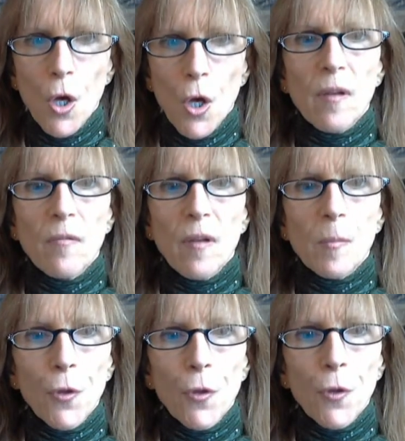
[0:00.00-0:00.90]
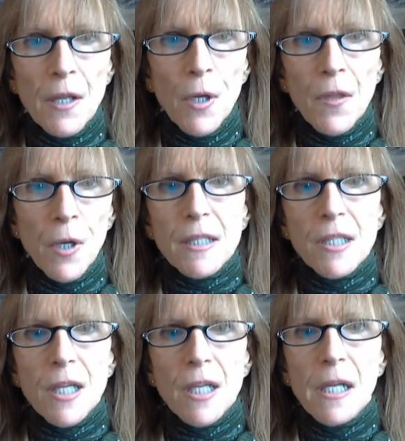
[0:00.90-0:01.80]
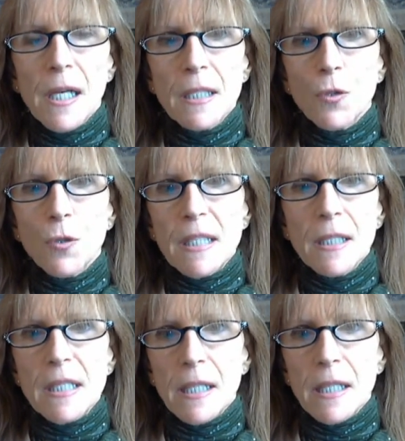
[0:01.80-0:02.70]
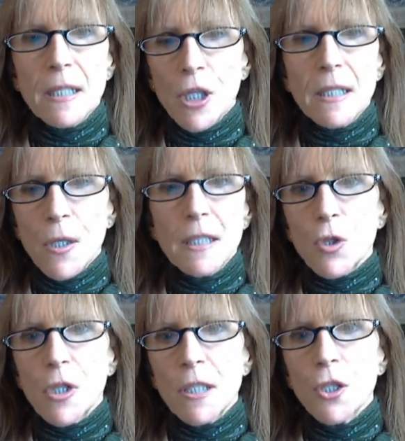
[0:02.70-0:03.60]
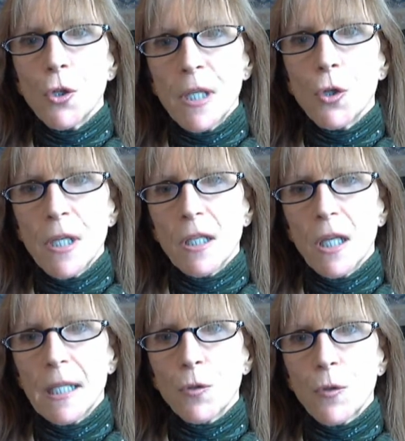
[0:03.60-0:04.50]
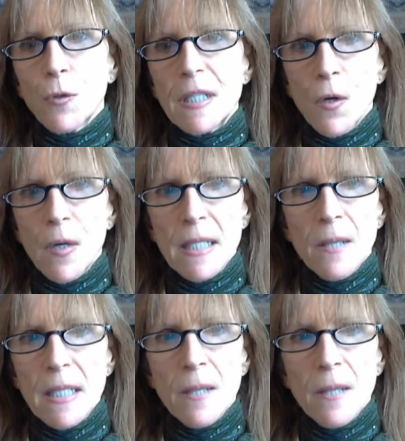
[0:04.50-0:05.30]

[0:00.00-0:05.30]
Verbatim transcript: On November 30th, Sun at 9 degrees Sagittarius is trine to Uranus at 9 degrees Aries.